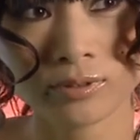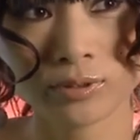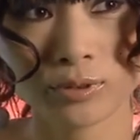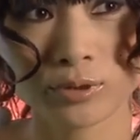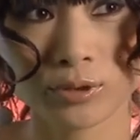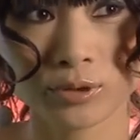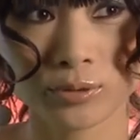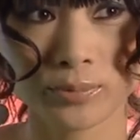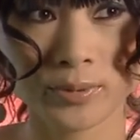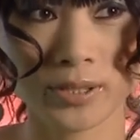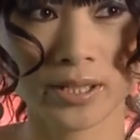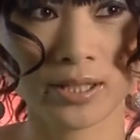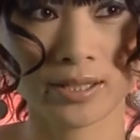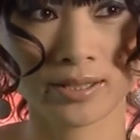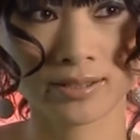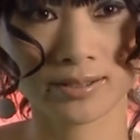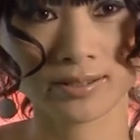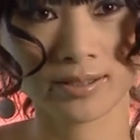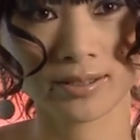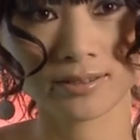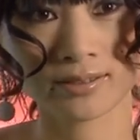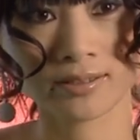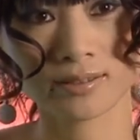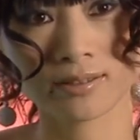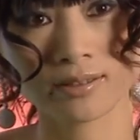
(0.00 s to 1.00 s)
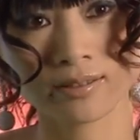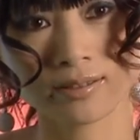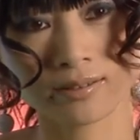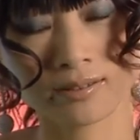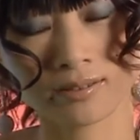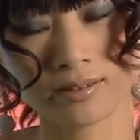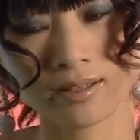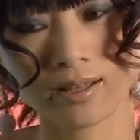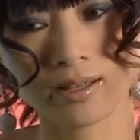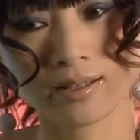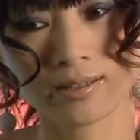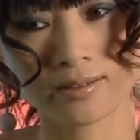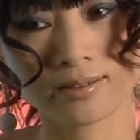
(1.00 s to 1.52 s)
could be existent
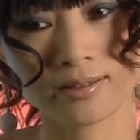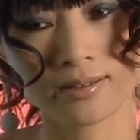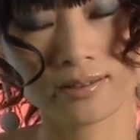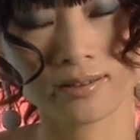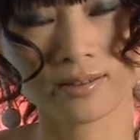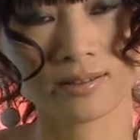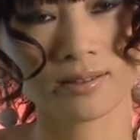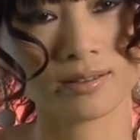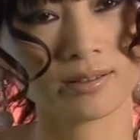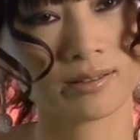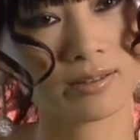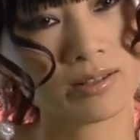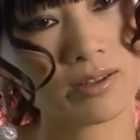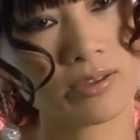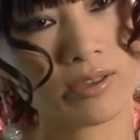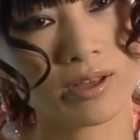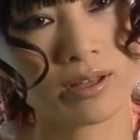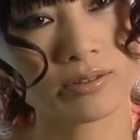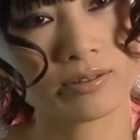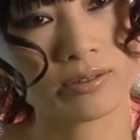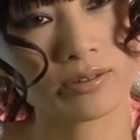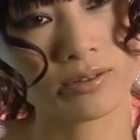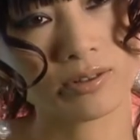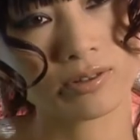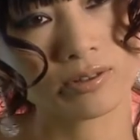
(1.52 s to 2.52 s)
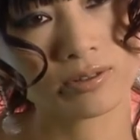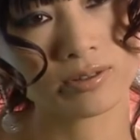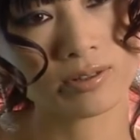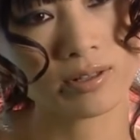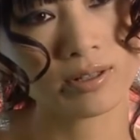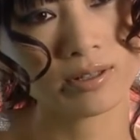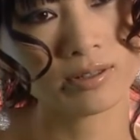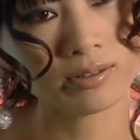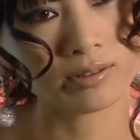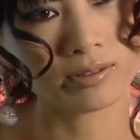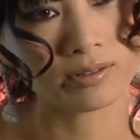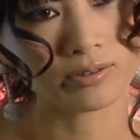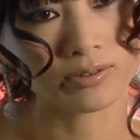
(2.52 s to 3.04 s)
1,000 years
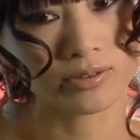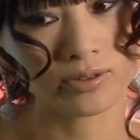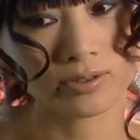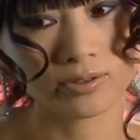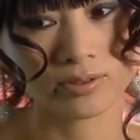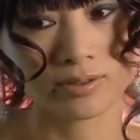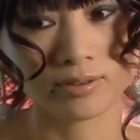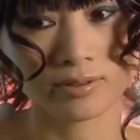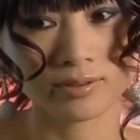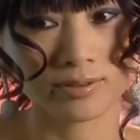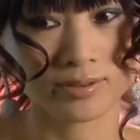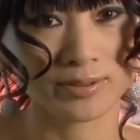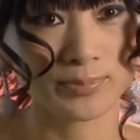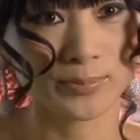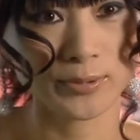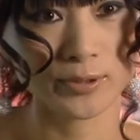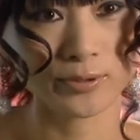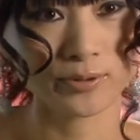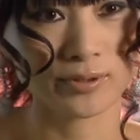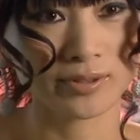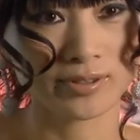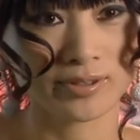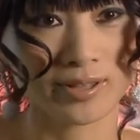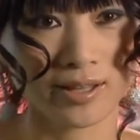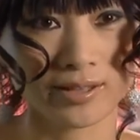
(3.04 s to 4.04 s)
later. She's a spirit.